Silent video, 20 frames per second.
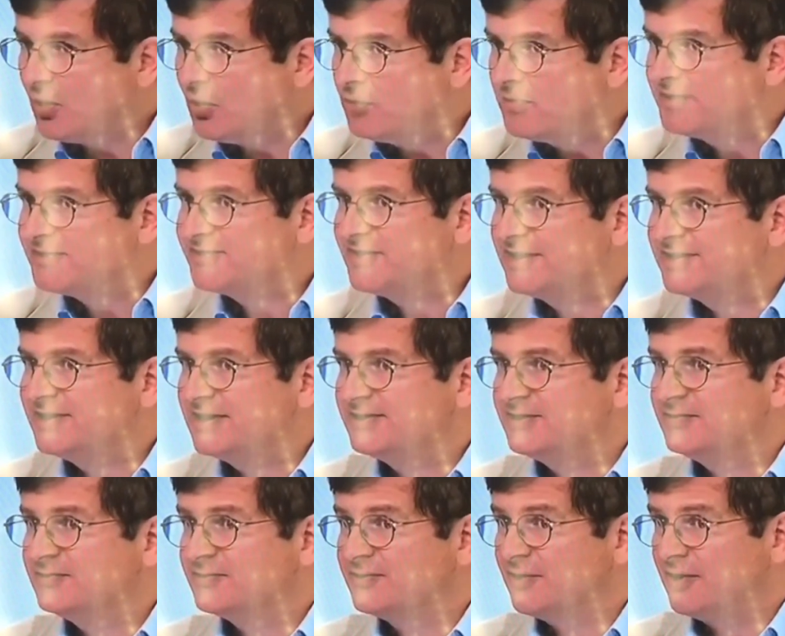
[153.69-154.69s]
almost
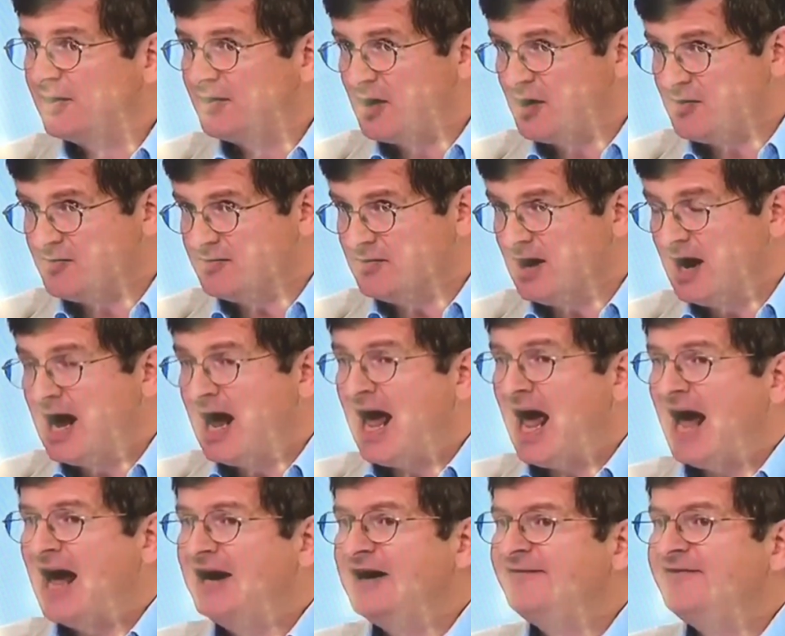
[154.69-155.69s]
identical to our own.
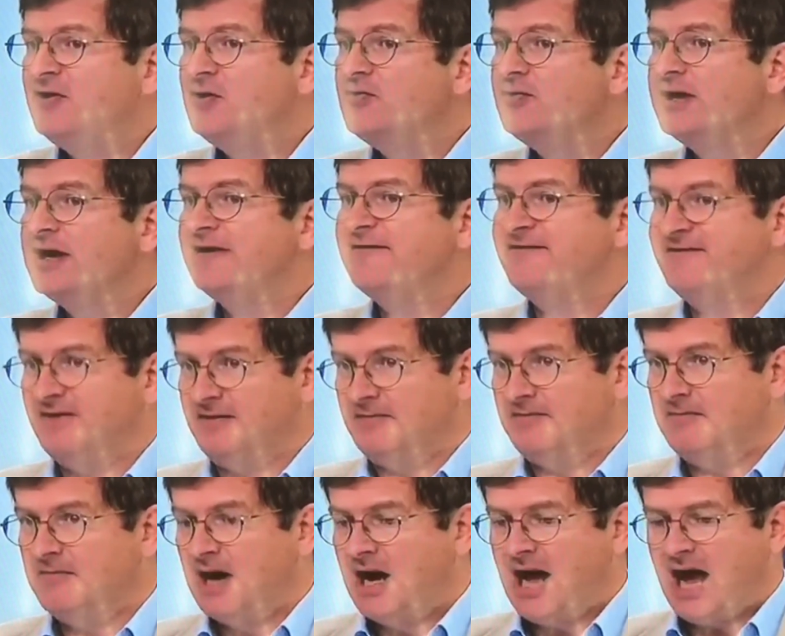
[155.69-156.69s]
And if you give
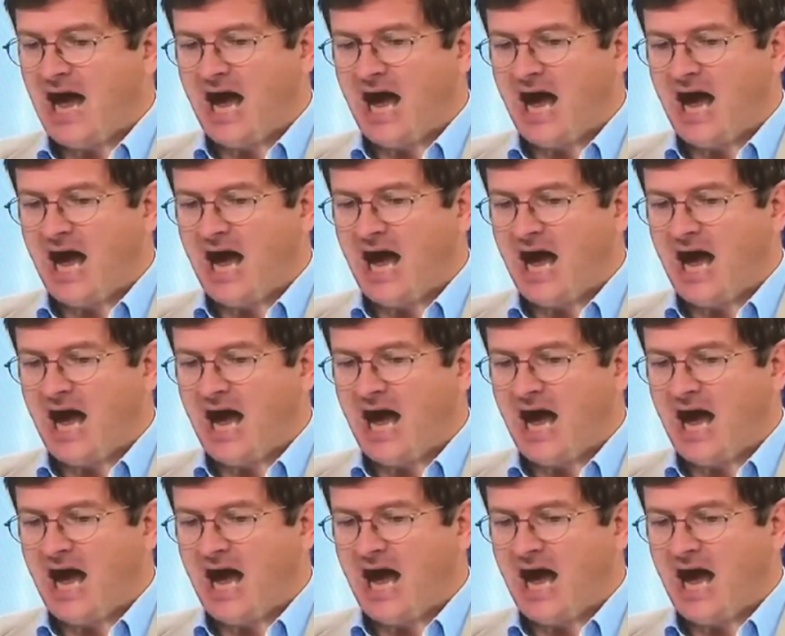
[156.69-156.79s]
them,